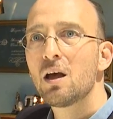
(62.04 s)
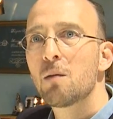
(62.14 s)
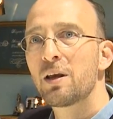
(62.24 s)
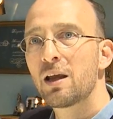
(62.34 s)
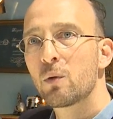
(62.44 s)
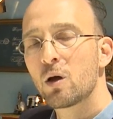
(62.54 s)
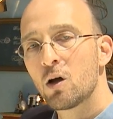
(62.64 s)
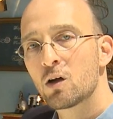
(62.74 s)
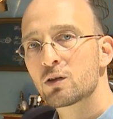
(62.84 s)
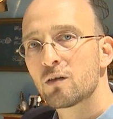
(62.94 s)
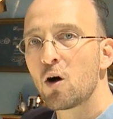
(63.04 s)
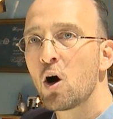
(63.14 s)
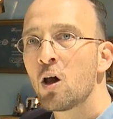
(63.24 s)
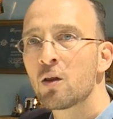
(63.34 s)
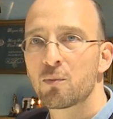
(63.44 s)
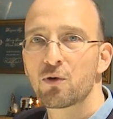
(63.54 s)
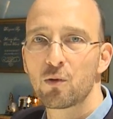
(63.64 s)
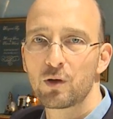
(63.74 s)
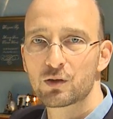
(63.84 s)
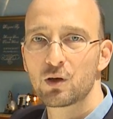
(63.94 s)
but now we also have all the
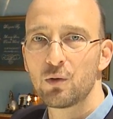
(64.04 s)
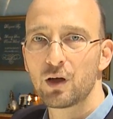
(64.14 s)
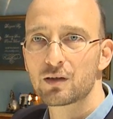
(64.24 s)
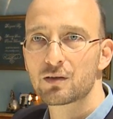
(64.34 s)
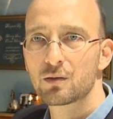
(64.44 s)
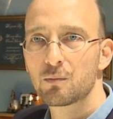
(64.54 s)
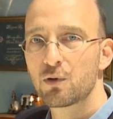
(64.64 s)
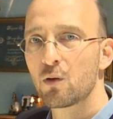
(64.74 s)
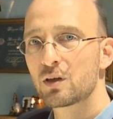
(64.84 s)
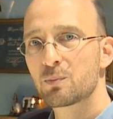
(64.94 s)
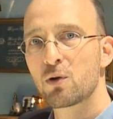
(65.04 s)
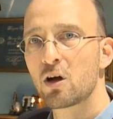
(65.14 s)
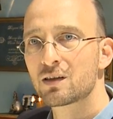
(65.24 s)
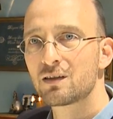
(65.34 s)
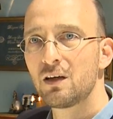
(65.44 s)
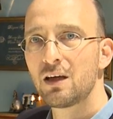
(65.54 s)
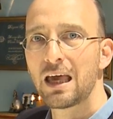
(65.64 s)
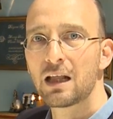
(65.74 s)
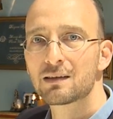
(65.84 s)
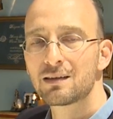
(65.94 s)
ProRes codecs, ProRes Proxy,
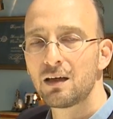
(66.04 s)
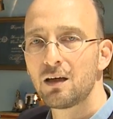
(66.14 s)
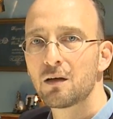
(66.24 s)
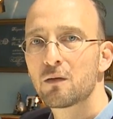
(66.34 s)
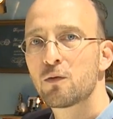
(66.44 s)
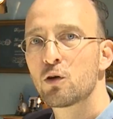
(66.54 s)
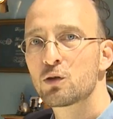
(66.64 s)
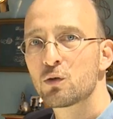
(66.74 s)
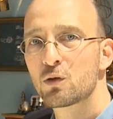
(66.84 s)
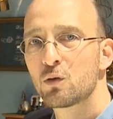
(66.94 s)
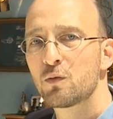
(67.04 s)
LT, 422,